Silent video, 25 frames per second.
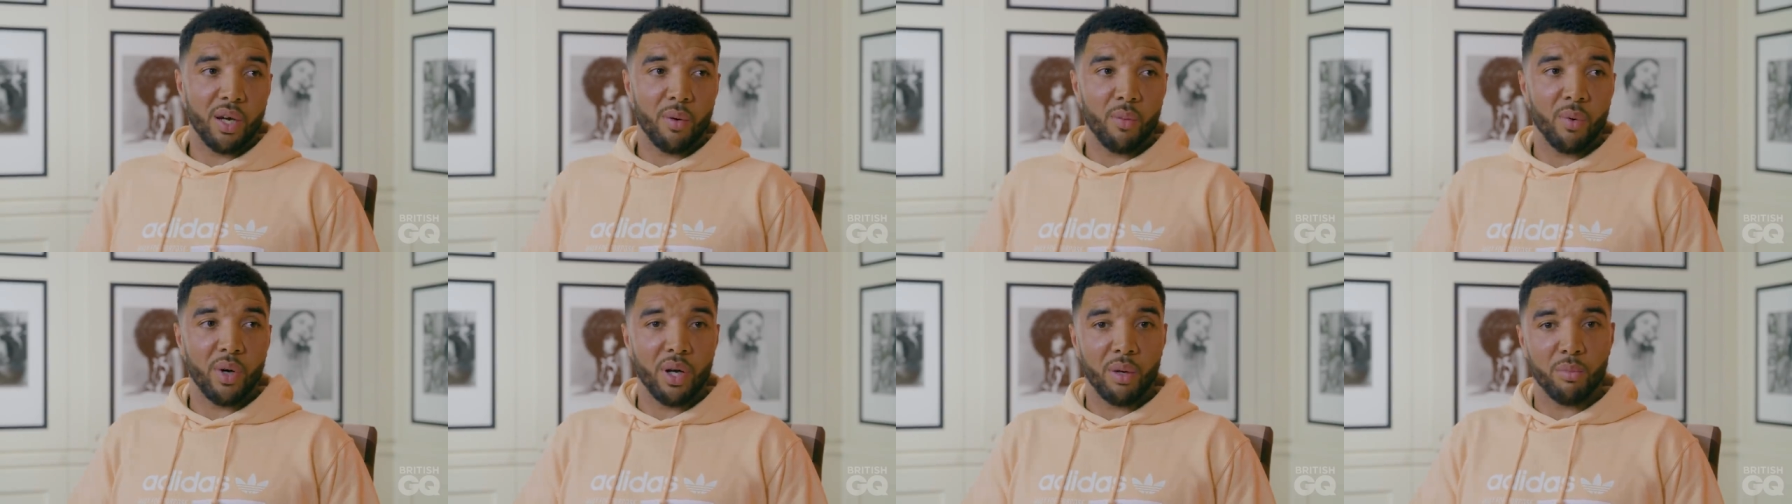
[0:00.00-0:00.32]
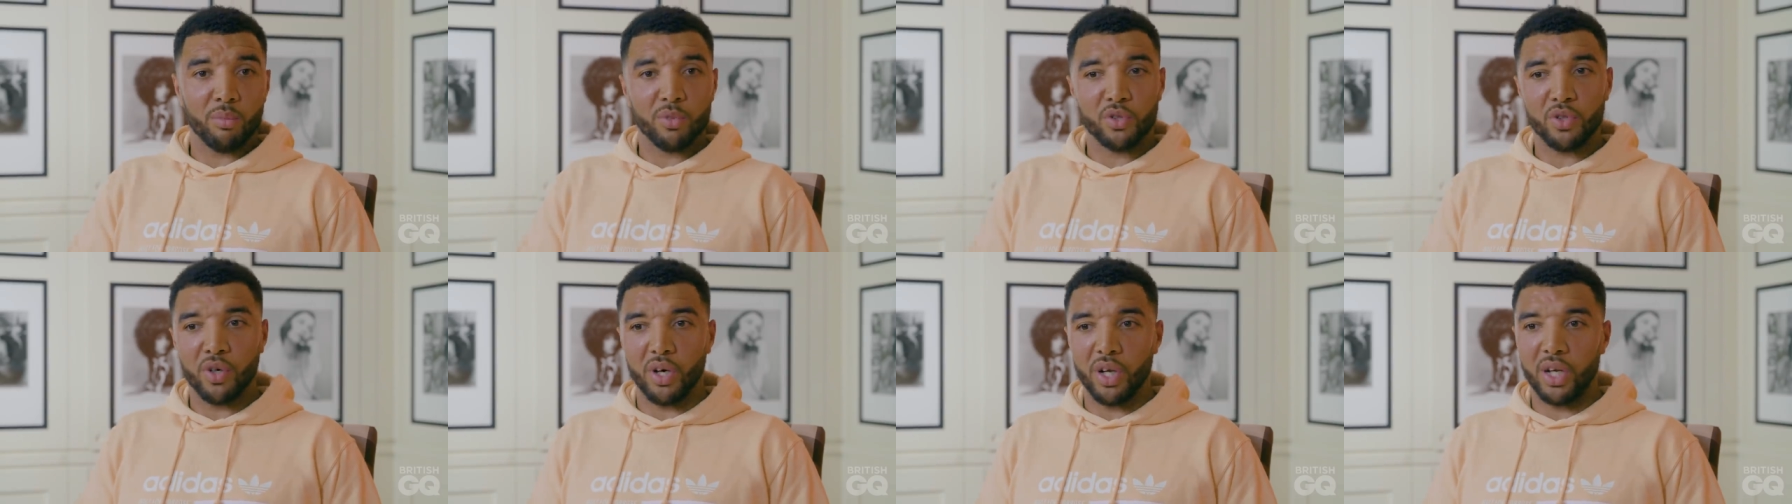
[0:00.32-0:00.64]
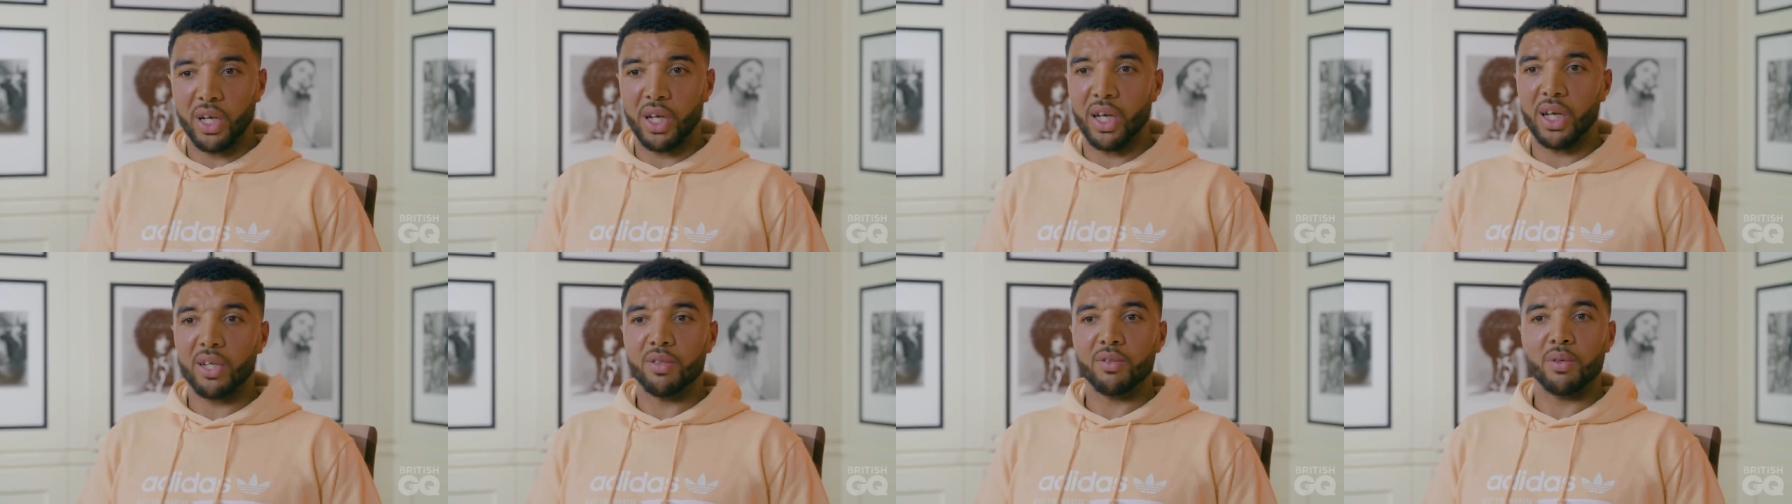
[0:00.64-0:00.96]
Yeah. Where I'm trying
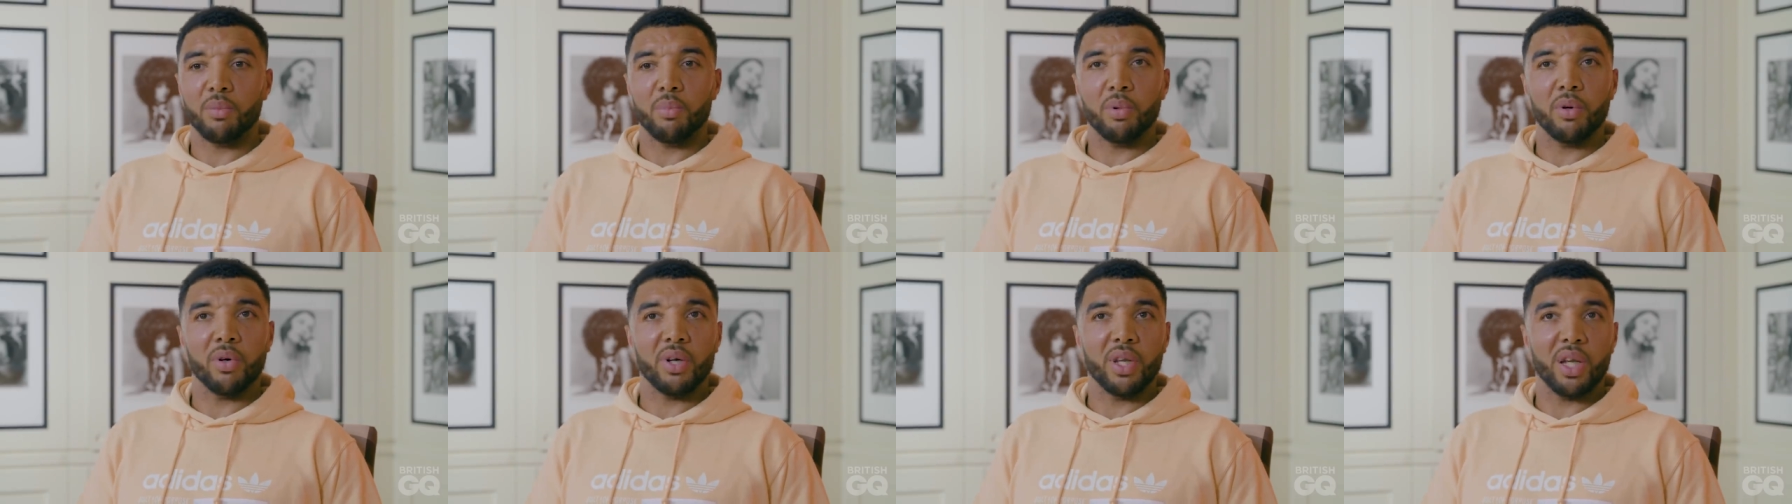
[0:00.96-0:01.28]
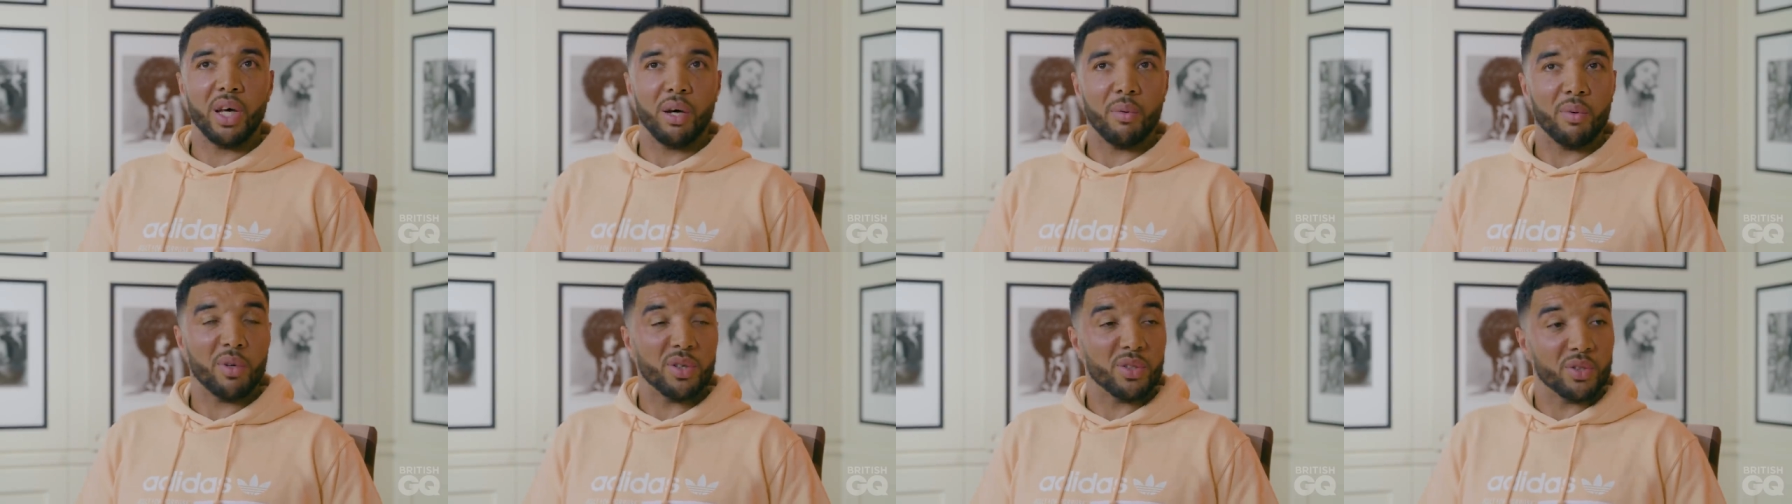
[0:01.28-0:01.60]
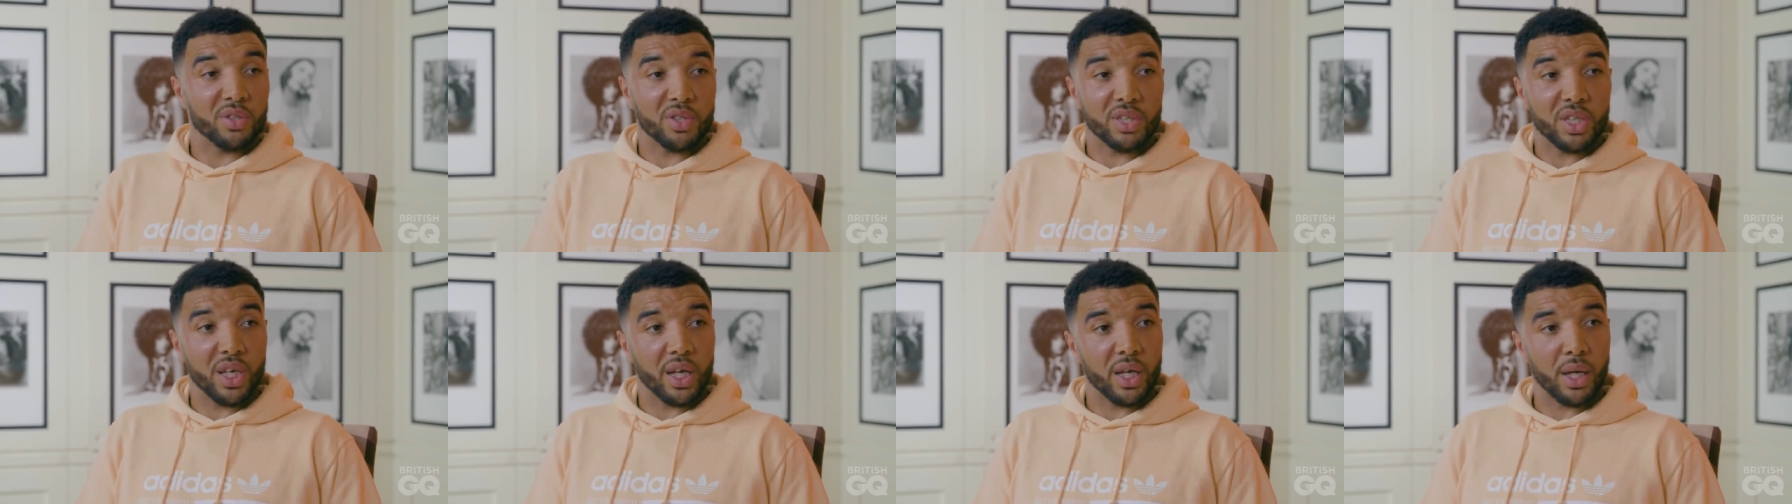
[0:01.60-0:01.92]
to get to a point now where I
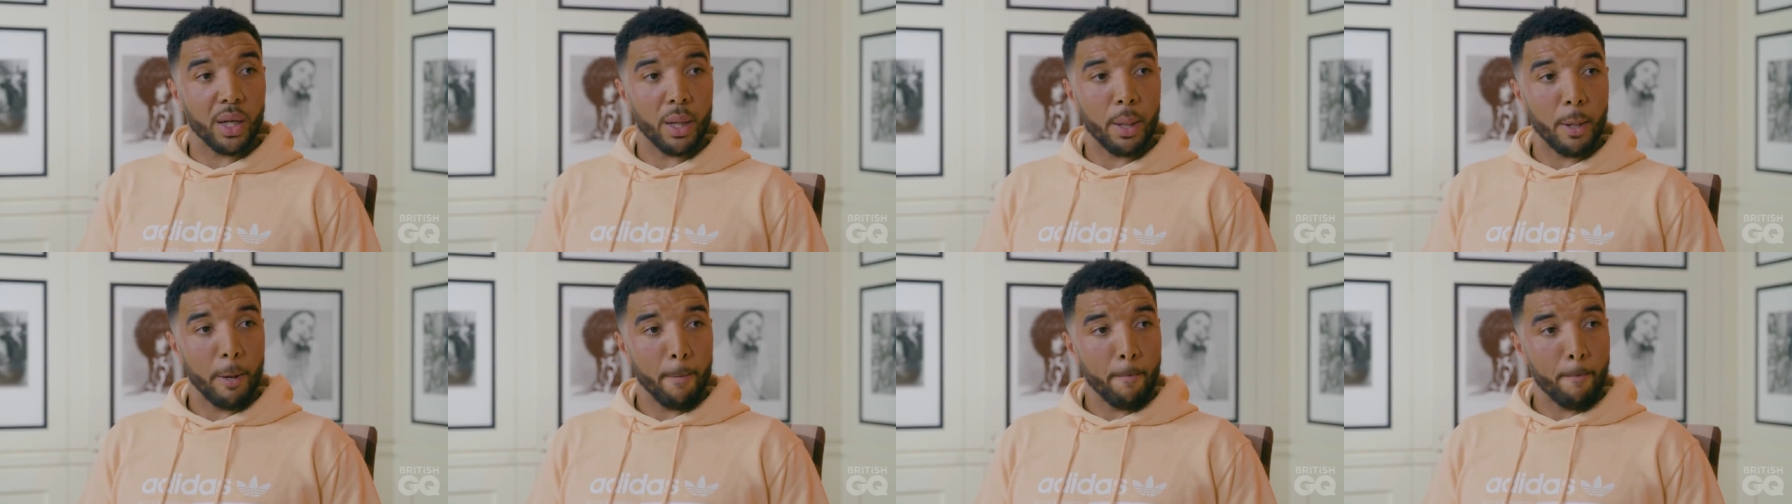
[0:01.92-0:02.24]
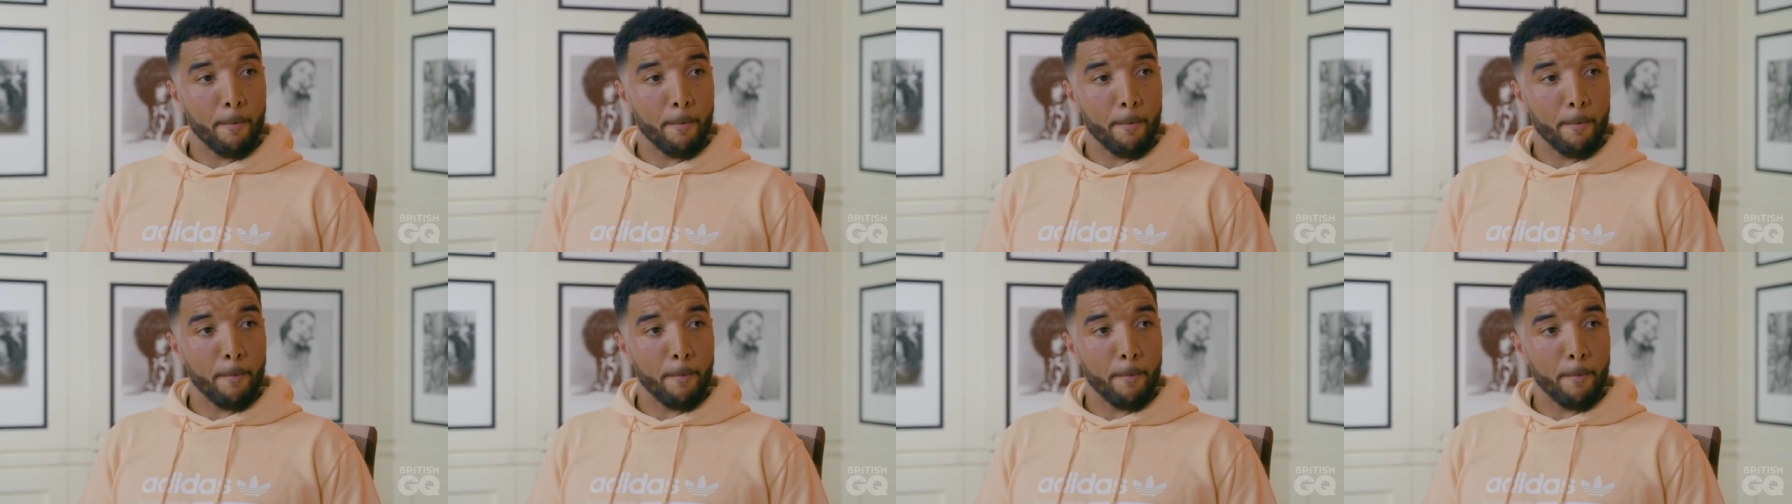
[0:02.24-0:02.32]
just say it.